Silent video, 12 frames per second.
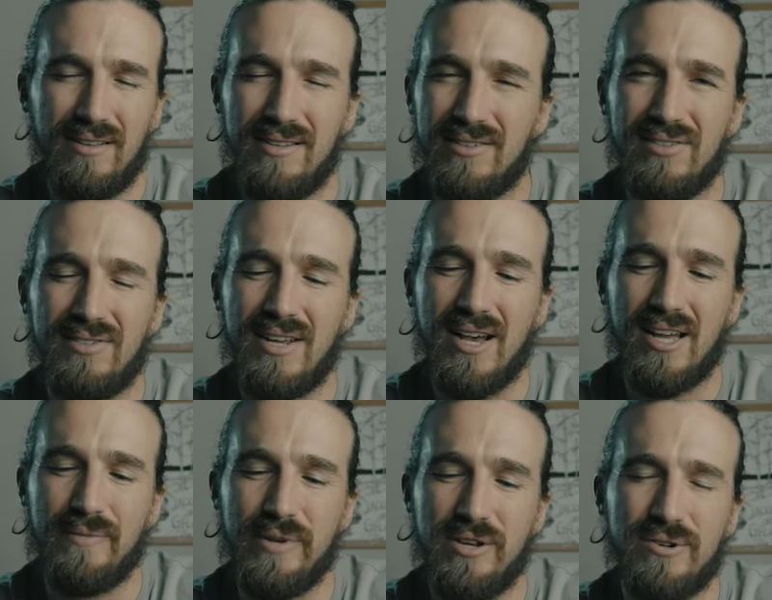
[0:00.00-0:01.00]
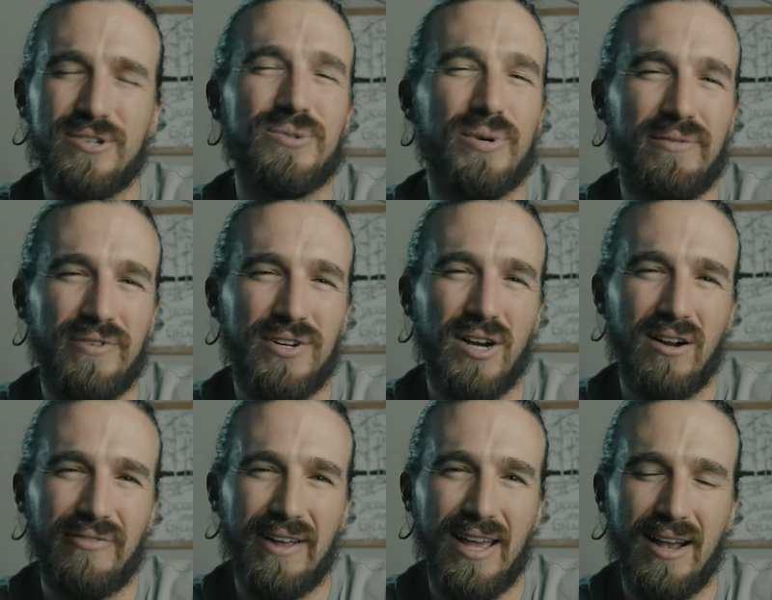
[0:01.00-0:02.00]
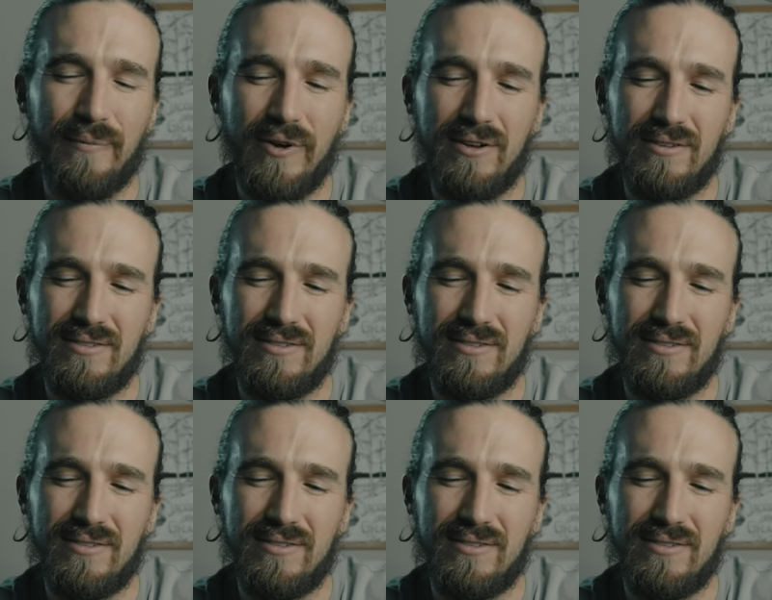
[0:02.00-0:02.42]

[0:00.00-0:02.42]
This is not gonna be your street photography camera,